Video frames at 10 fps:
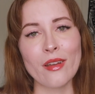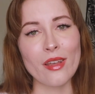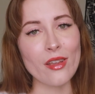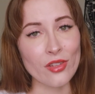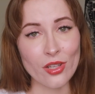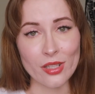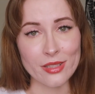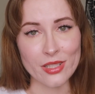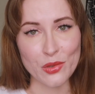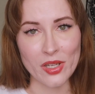even though the
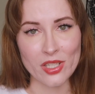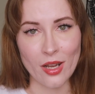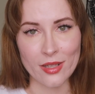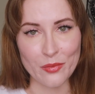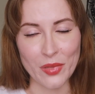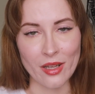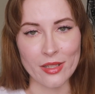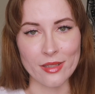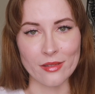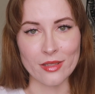situation hasn't been
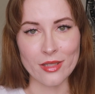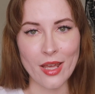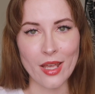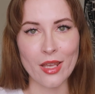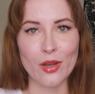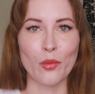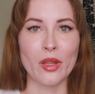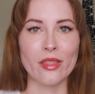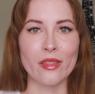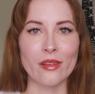ideal today
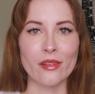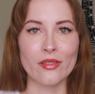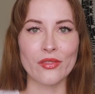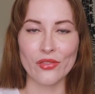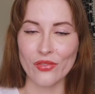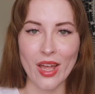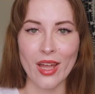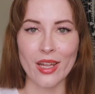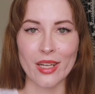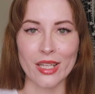with the
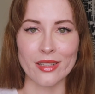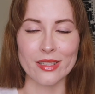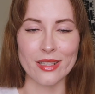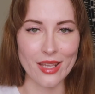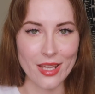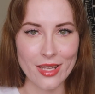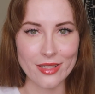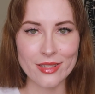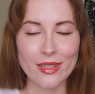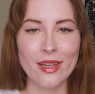fan and the
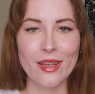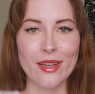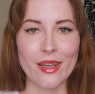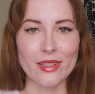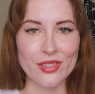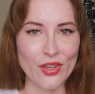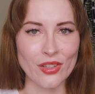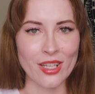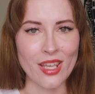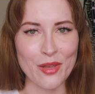heat, and
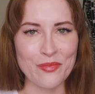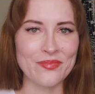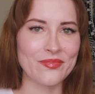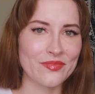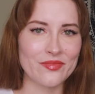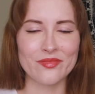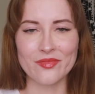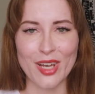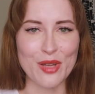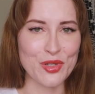certainly
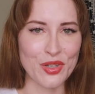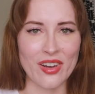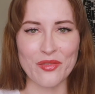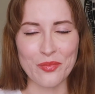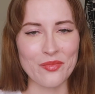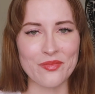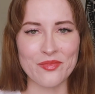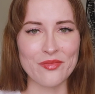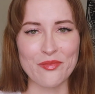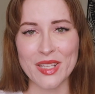I'm sure I've
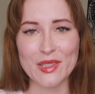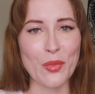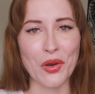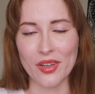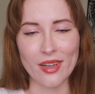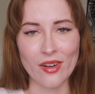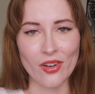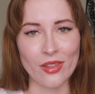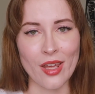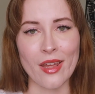misspoken here
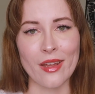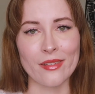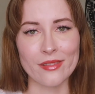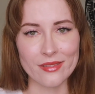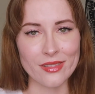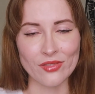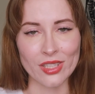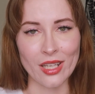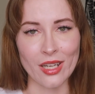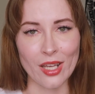or there,
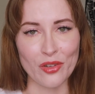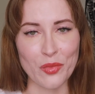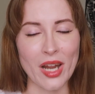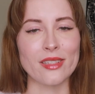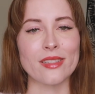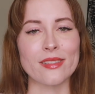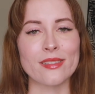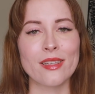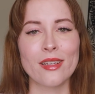definitely getting out of practice,